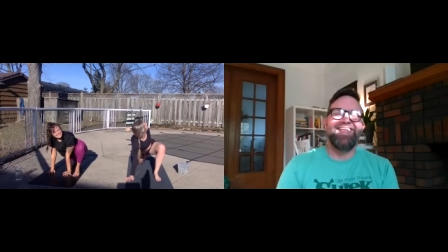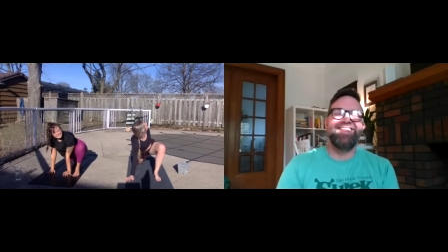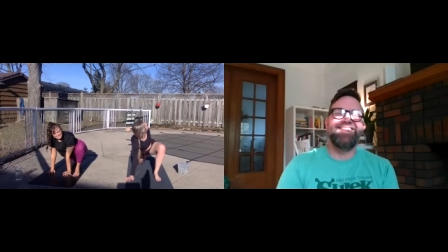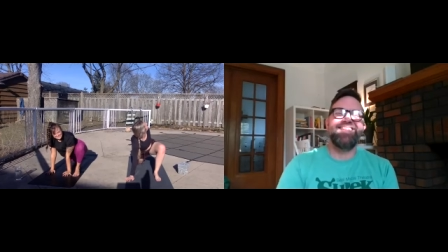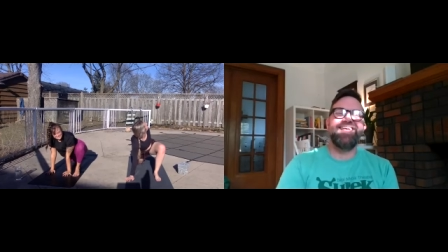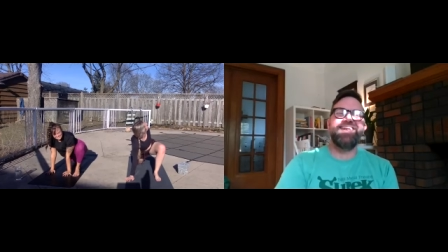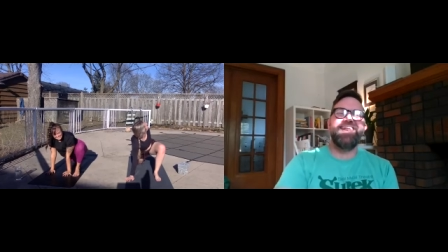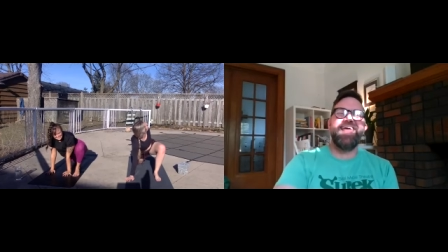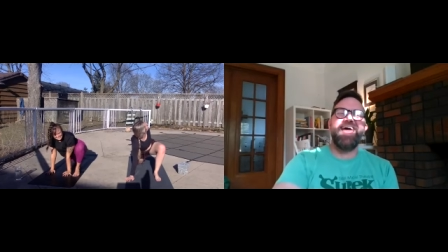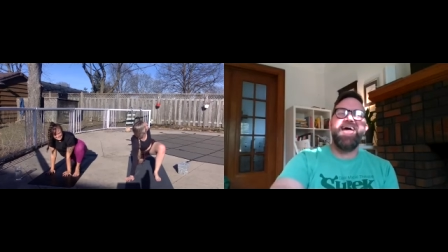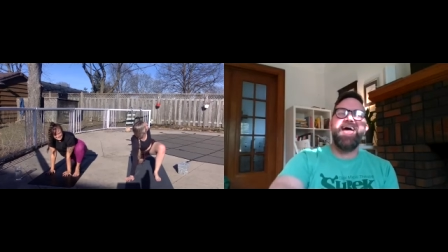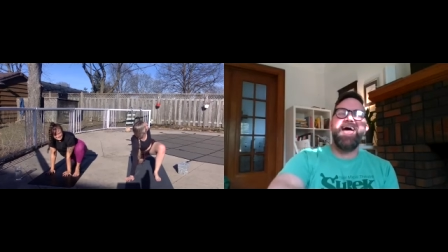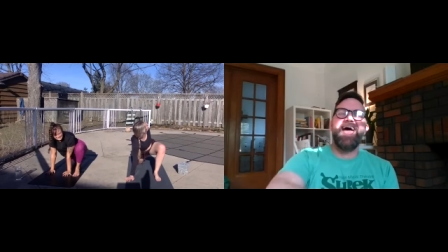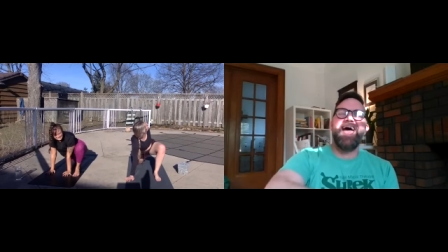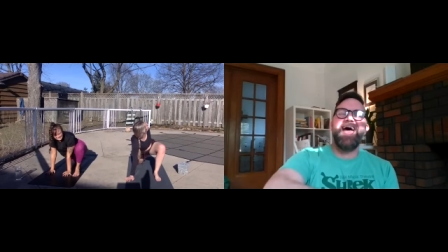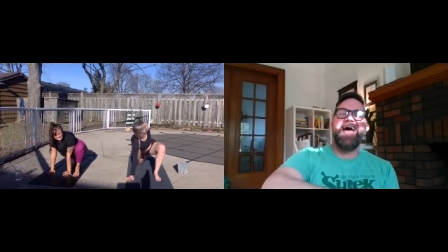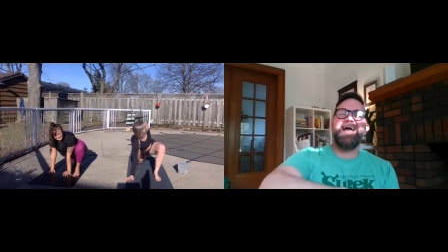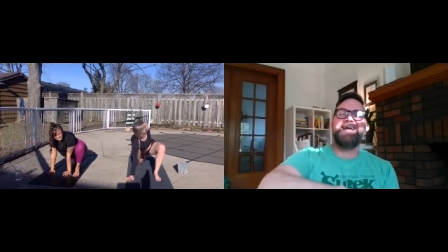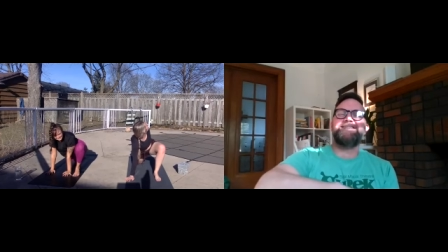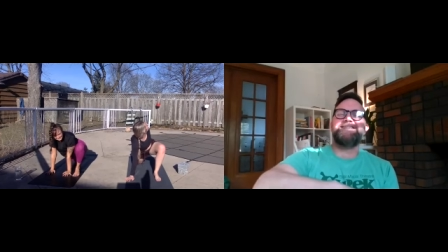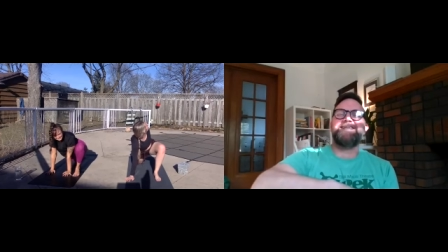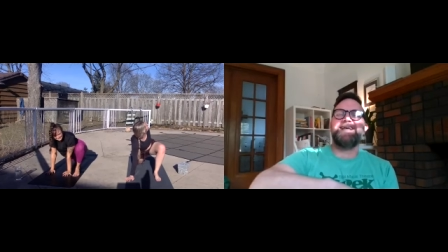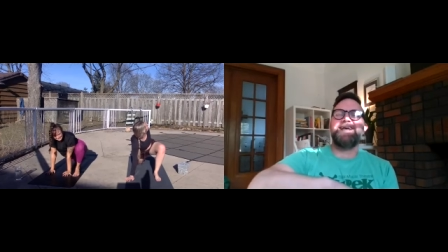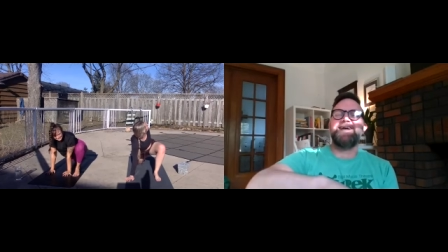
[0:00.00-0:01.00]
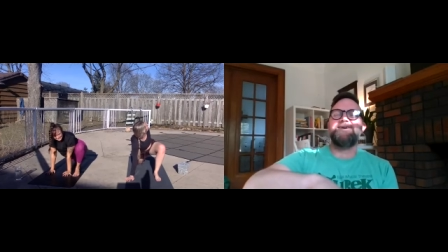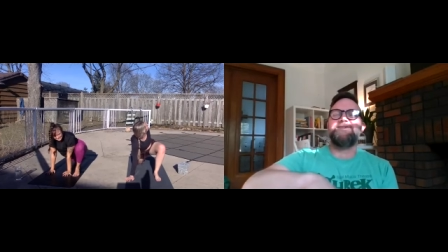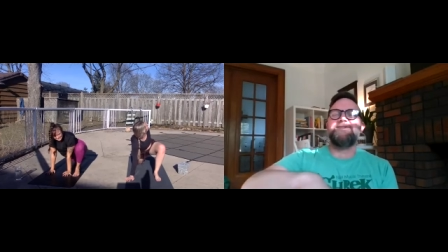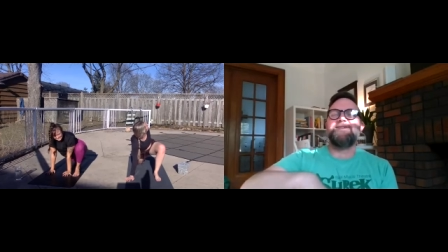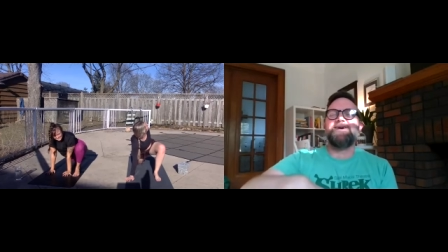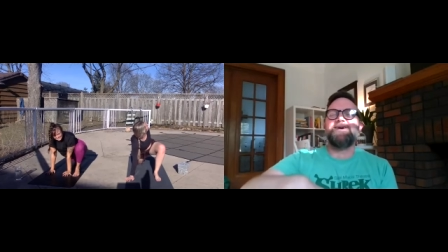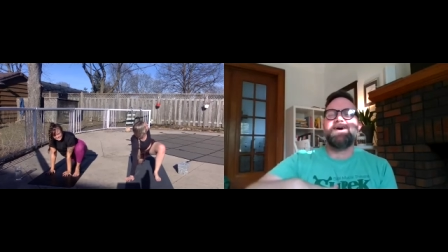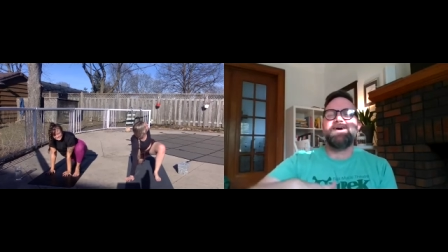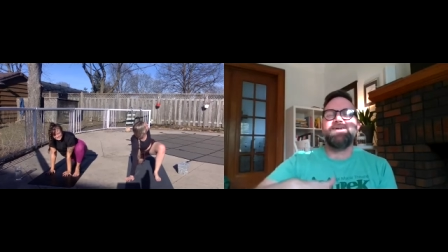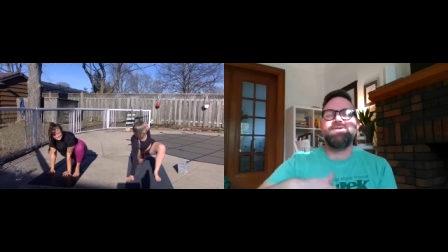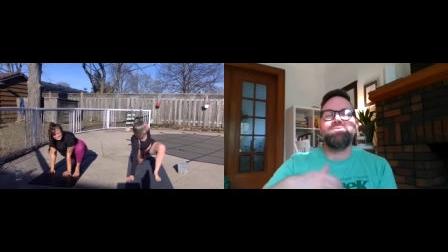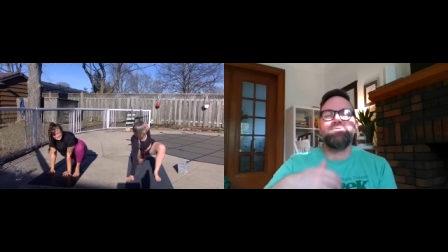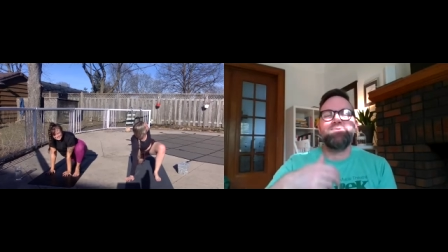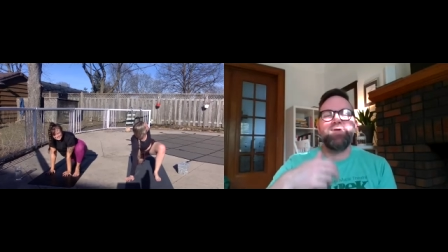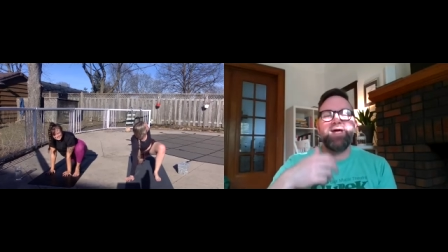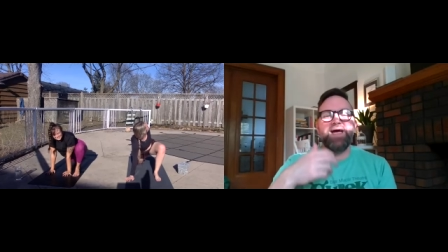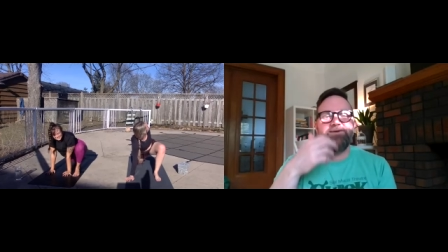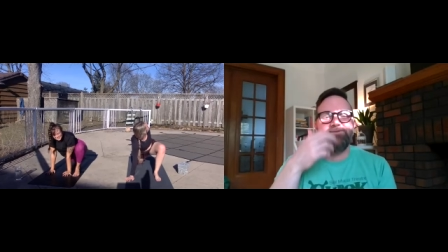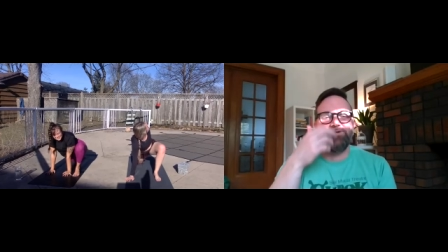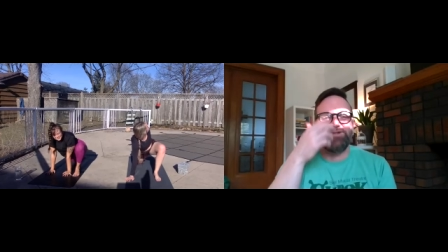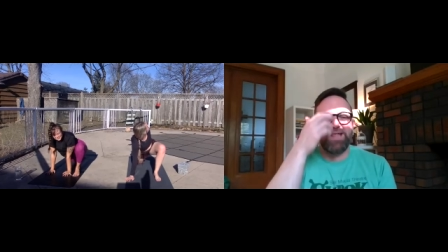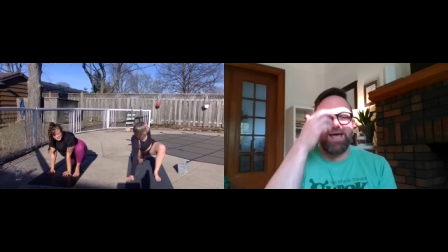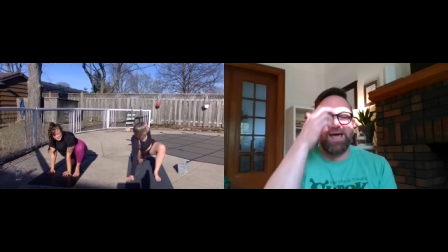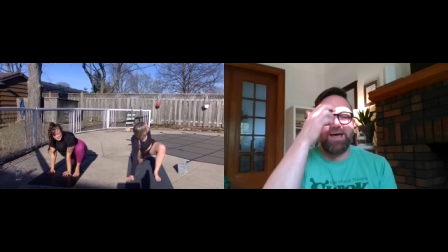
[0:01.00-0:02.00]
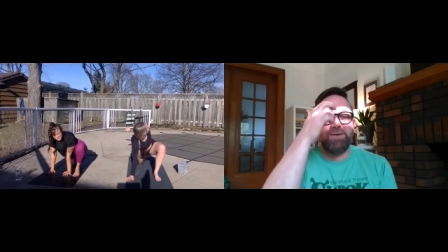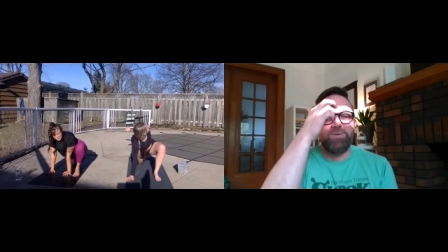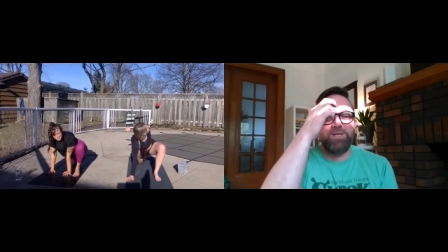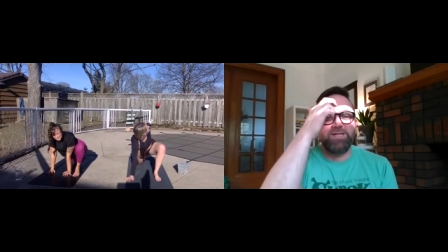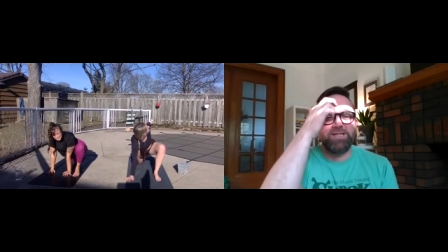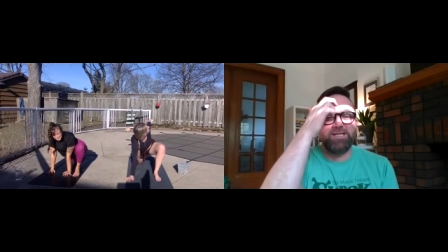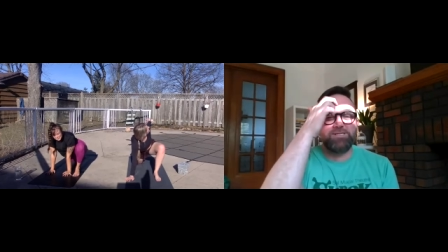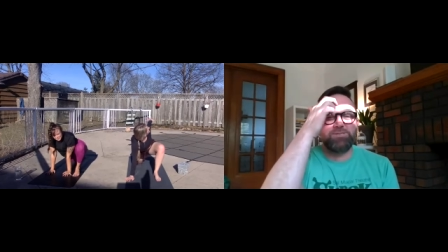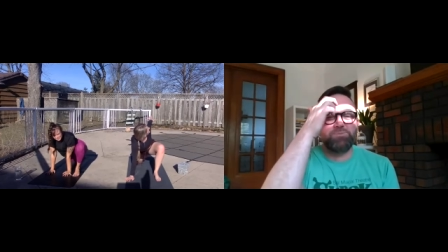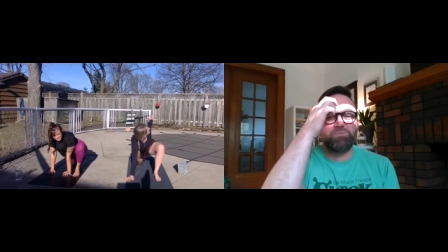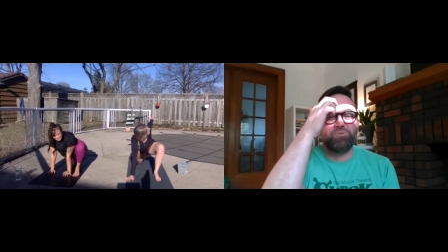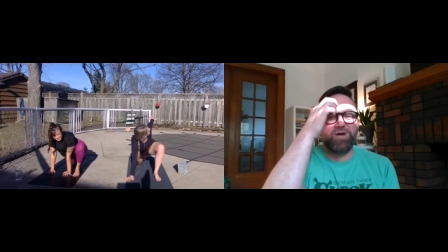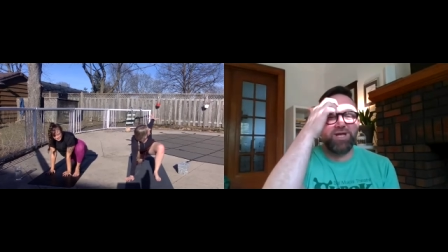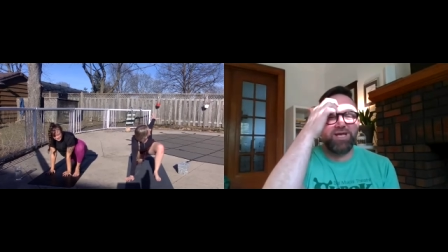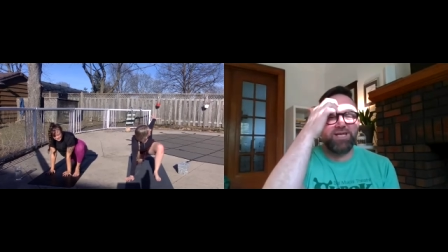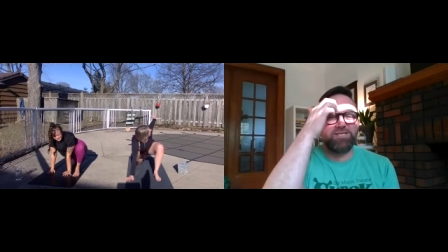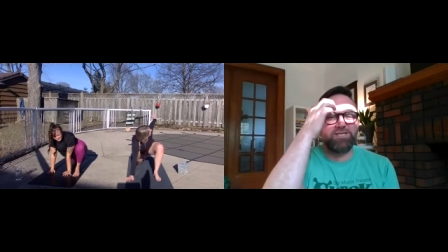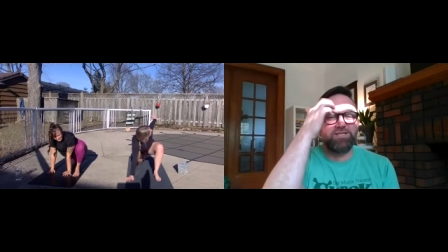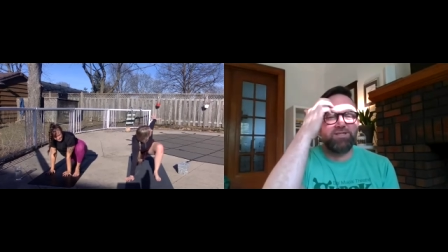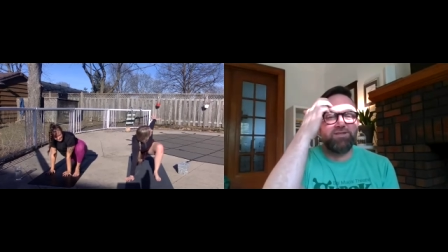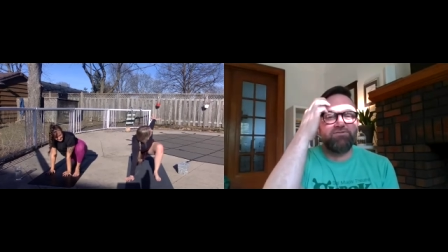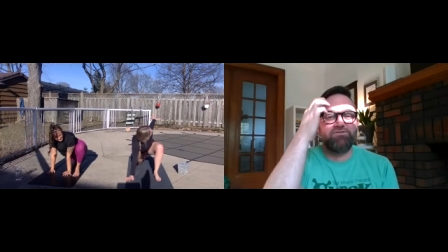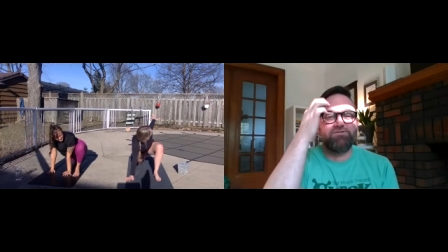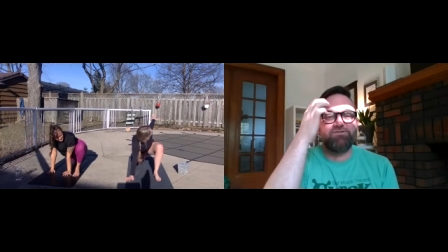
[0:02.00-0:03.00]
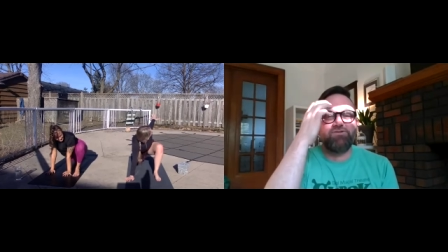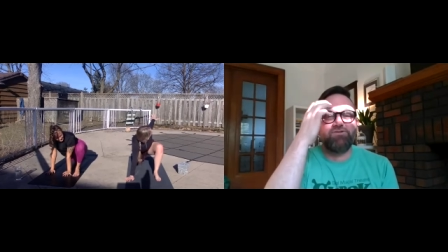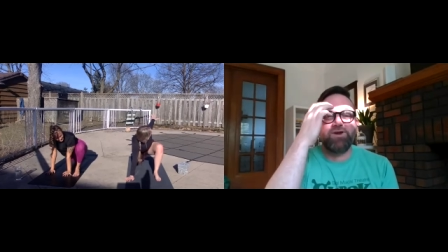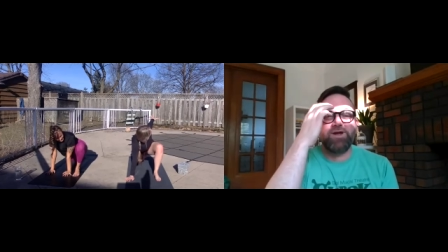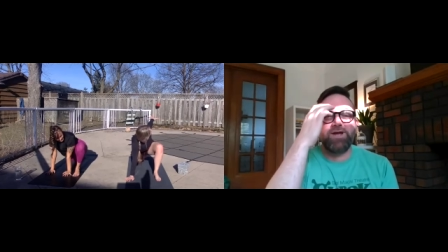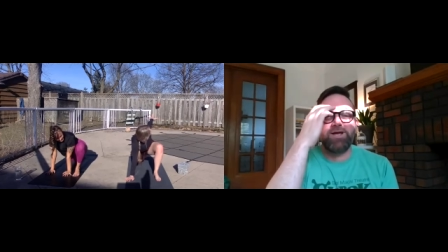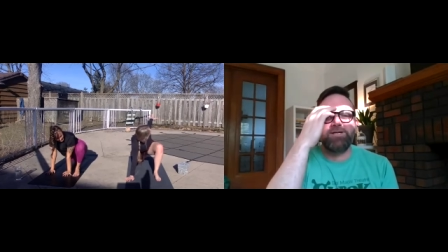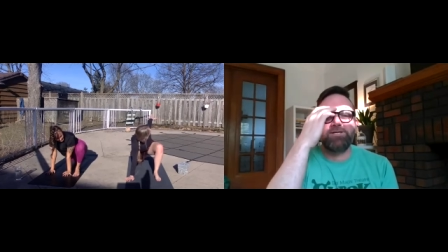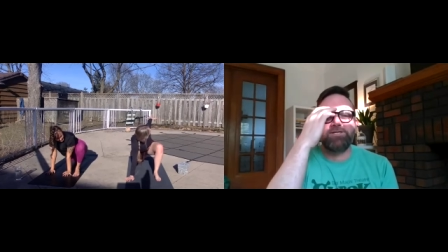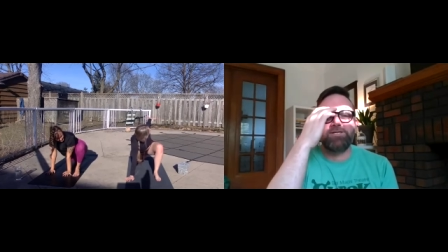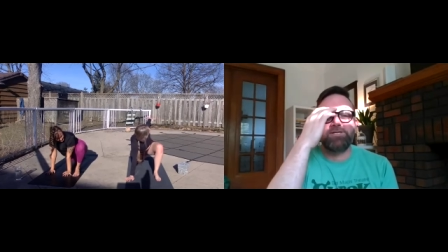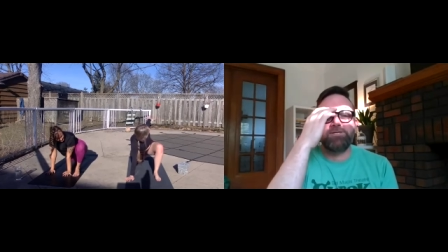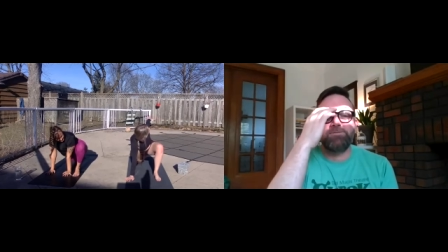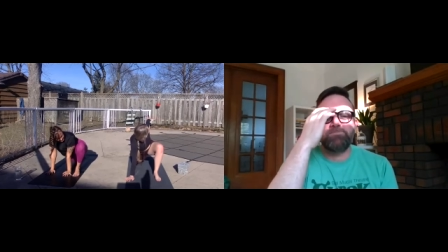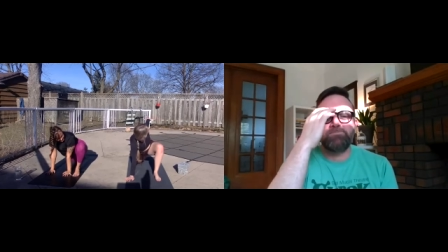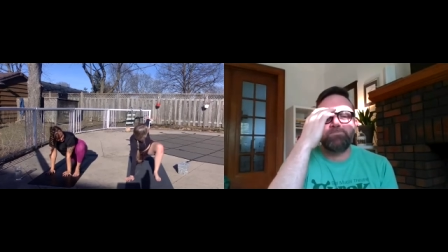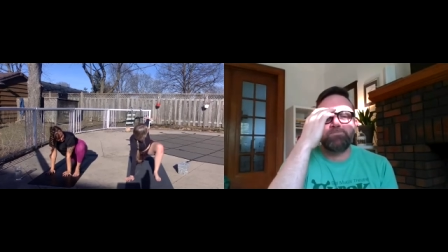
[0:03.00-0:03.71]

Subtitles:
And then exhale, unravel, Abby. Let's bring it to the front.